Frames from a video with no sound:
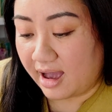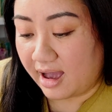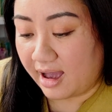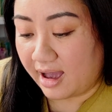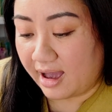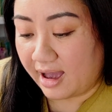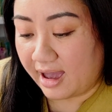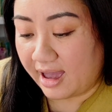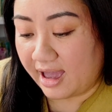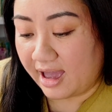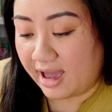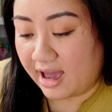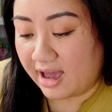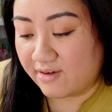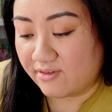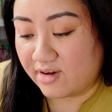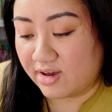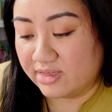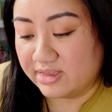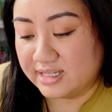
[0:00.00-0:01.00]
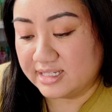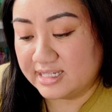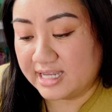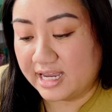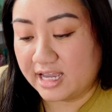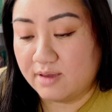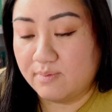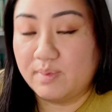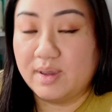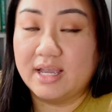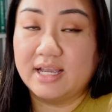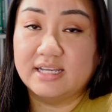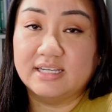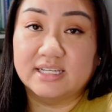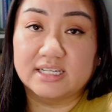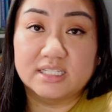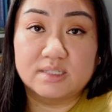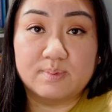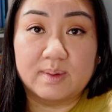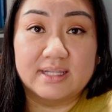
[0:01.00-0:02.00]
I have on the second page
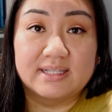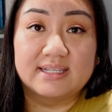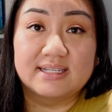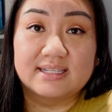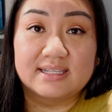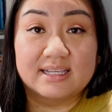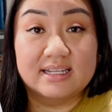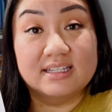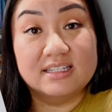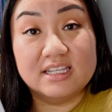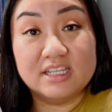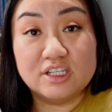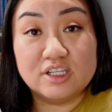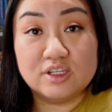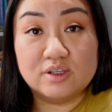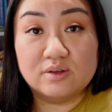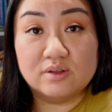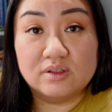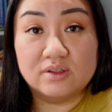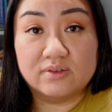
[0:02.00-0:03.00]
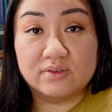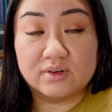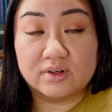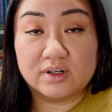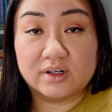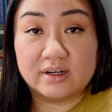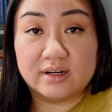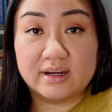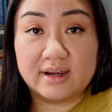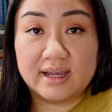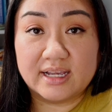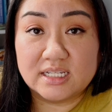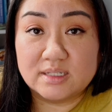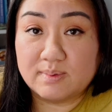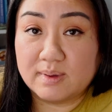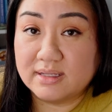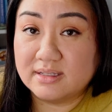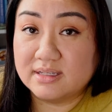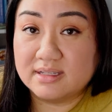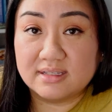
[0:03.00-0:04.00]
expenses continued for
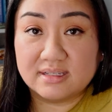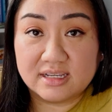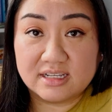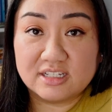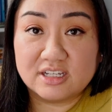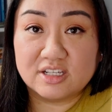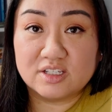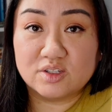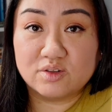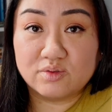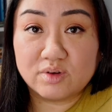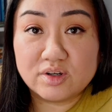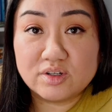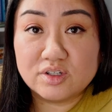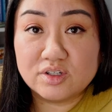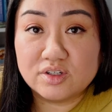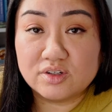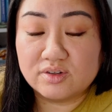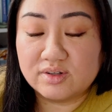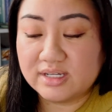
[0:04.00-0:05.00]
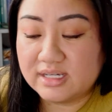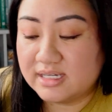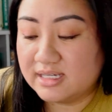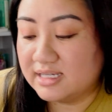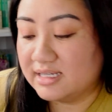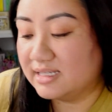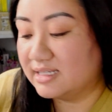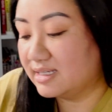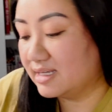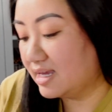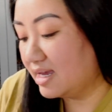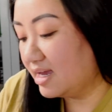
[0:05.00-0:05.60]
expenses such as groceries,